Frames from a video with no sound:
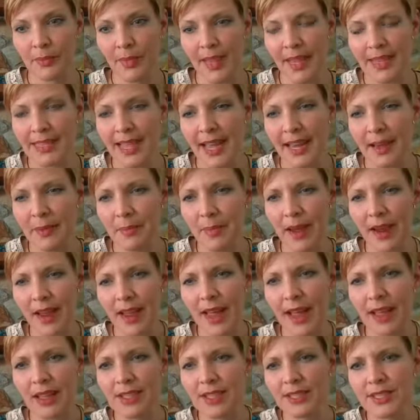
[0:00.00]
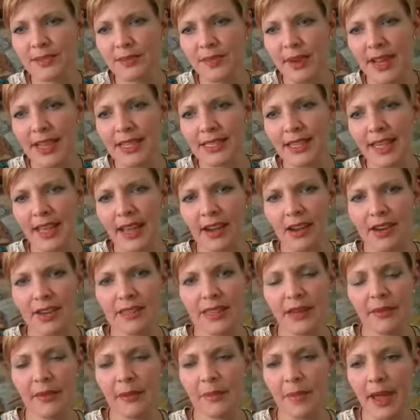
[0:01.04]
Is anybody else freezing or is
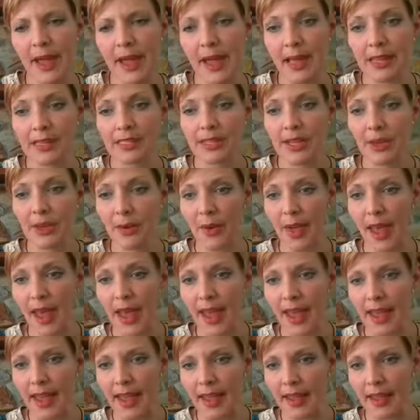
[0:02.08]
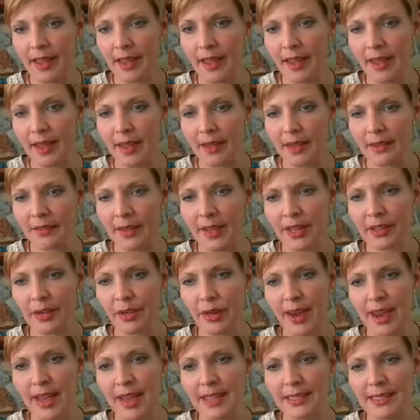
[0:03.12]
everybody else okay?
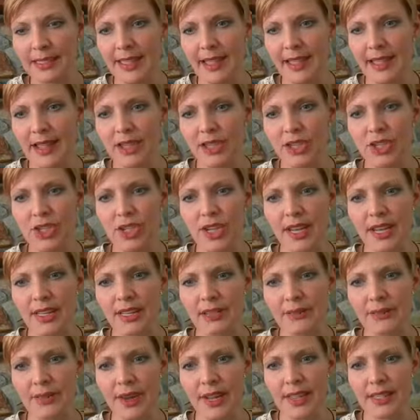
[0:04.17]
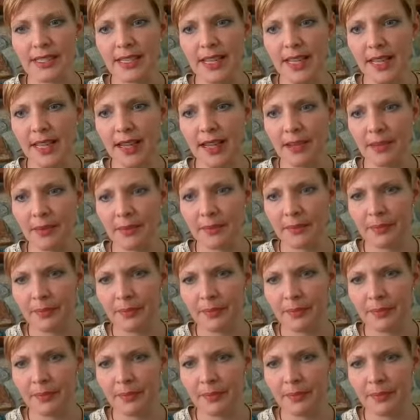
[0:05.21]
Victoria said that she is freezing.